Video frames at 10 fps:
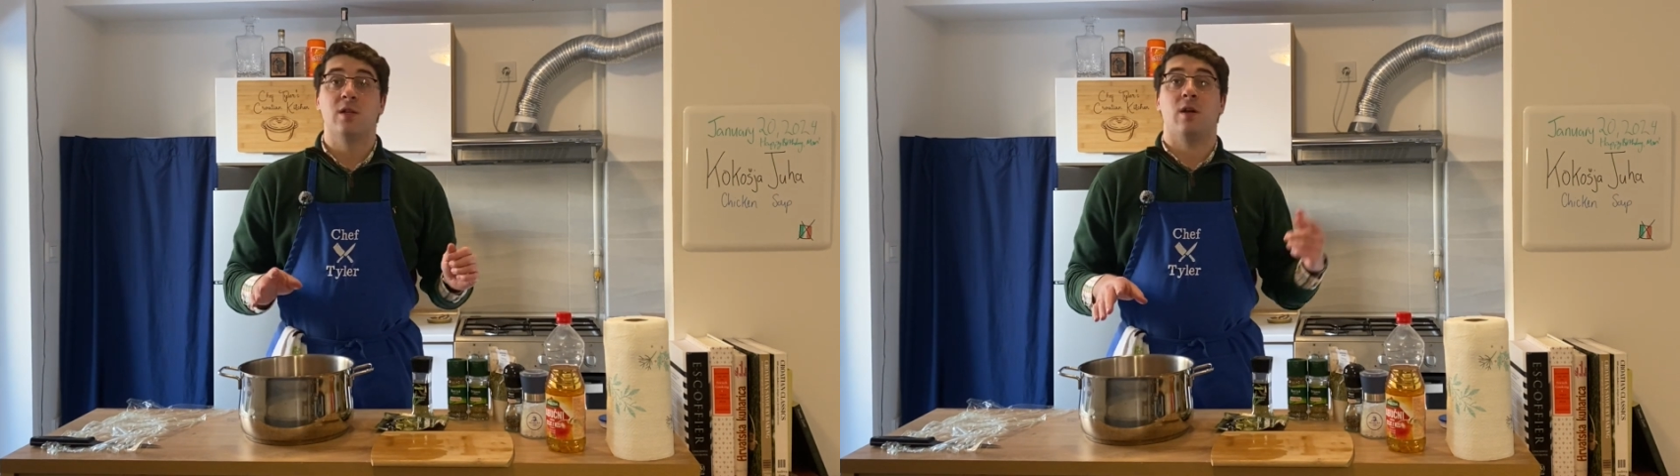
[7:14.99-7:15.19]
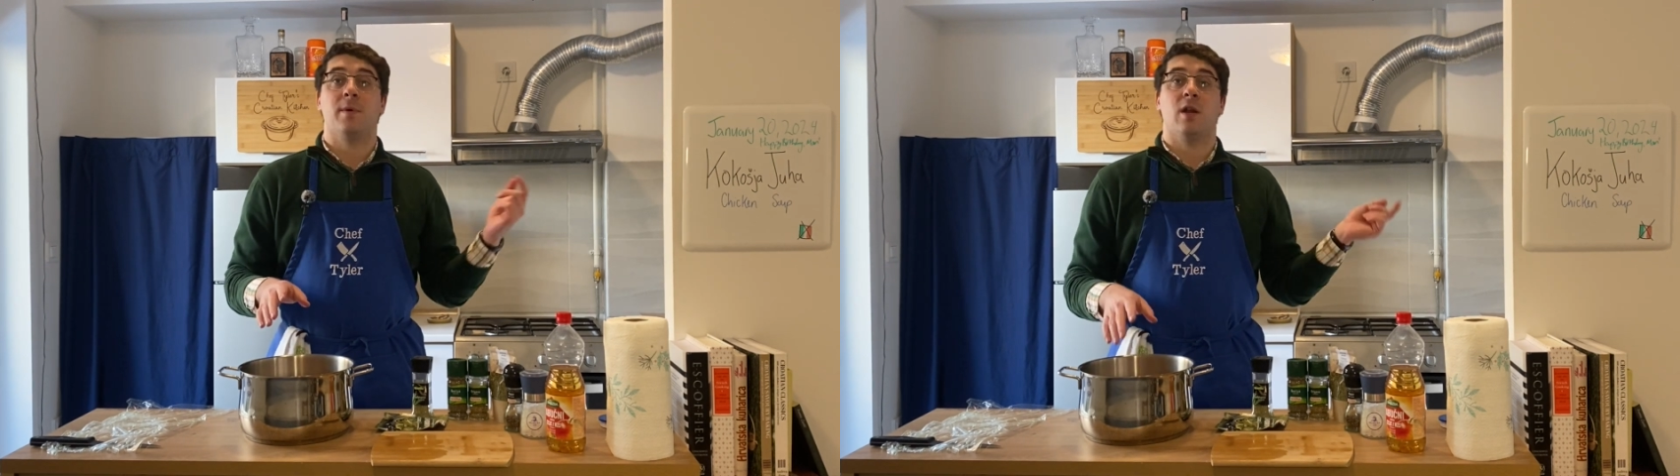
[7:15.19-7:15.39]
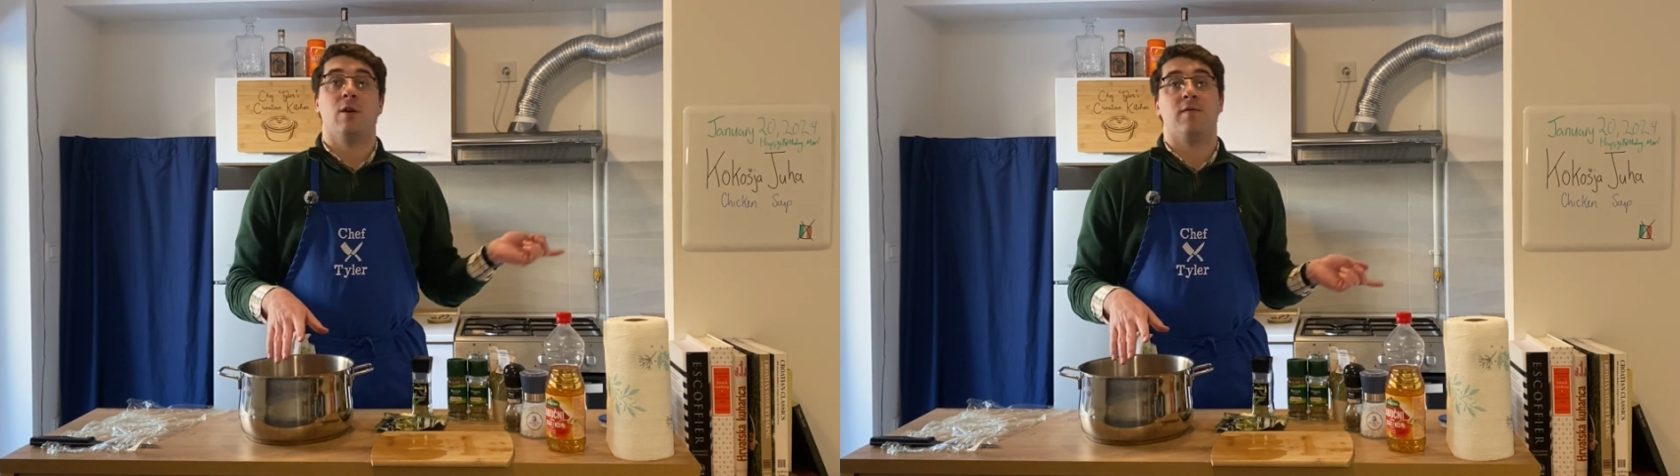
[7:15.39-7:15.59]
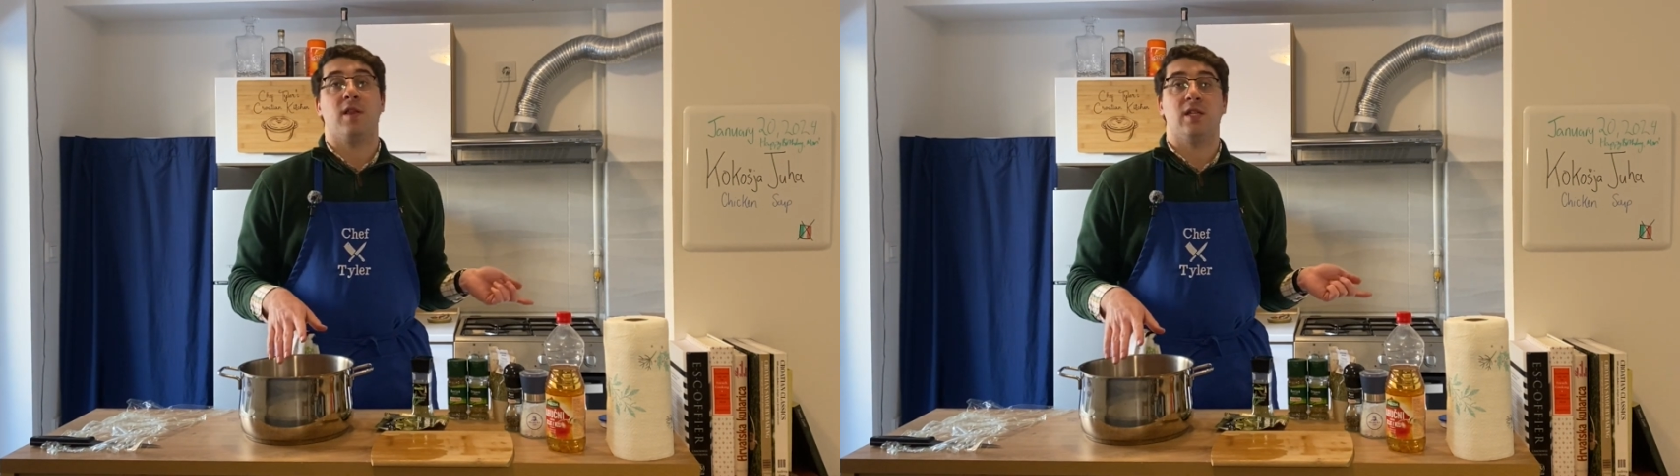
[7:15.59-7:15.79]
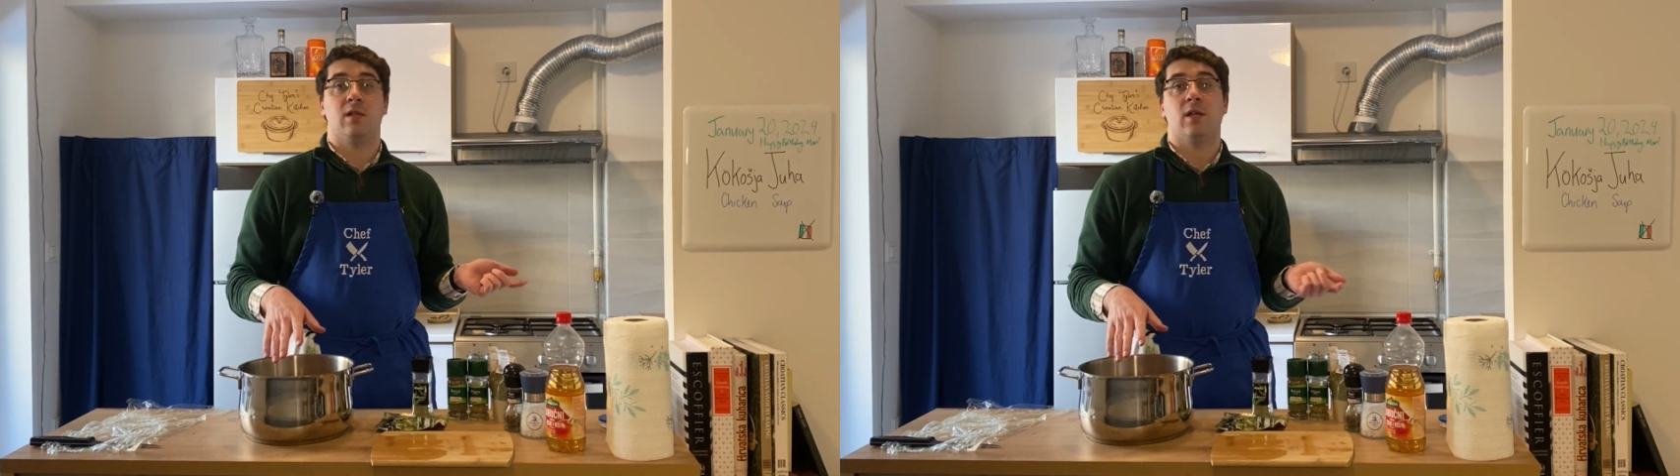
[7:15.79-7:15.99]
So I'm going to go over to
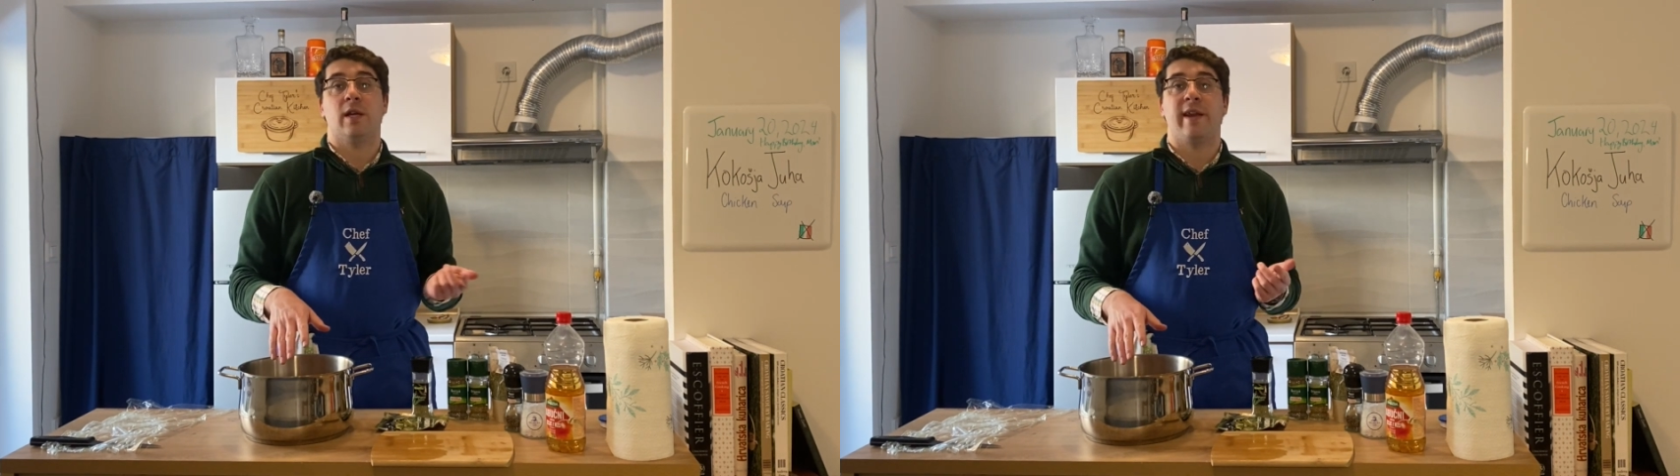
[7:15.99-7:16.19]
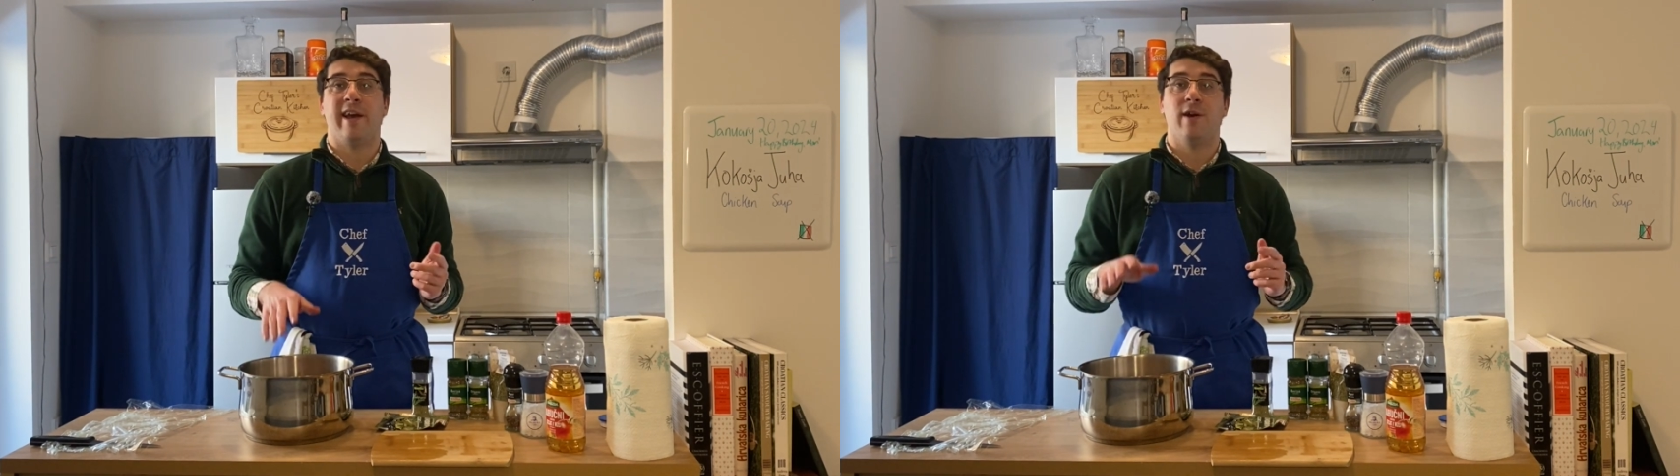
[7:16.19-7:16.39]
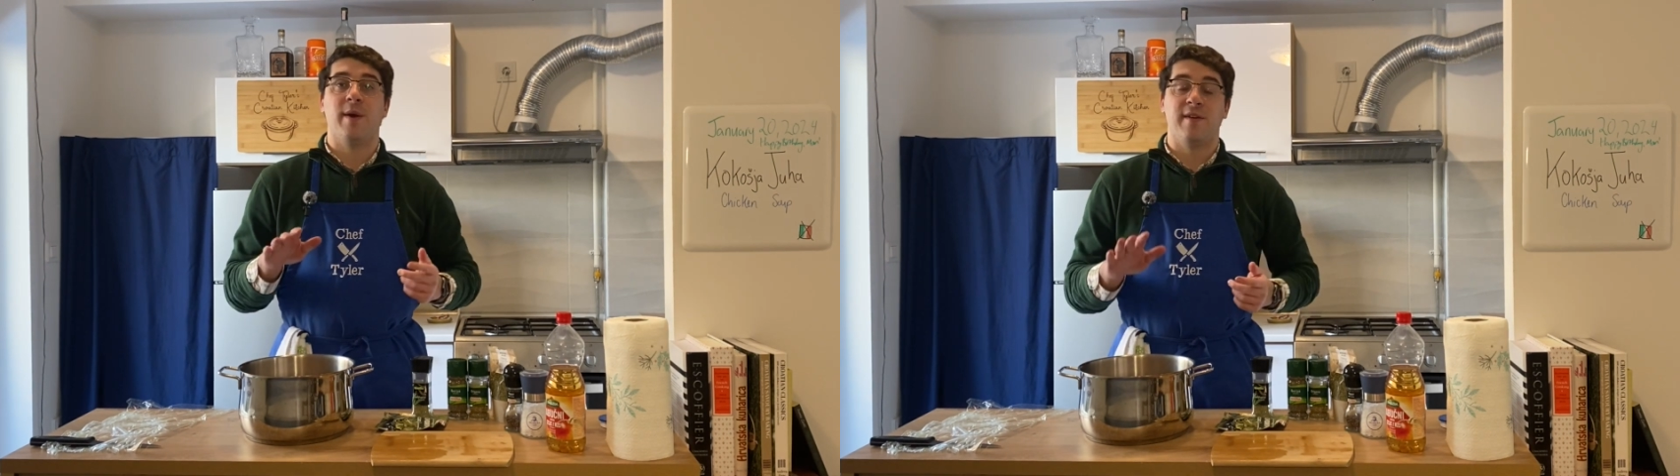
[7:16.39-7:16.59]
the sink now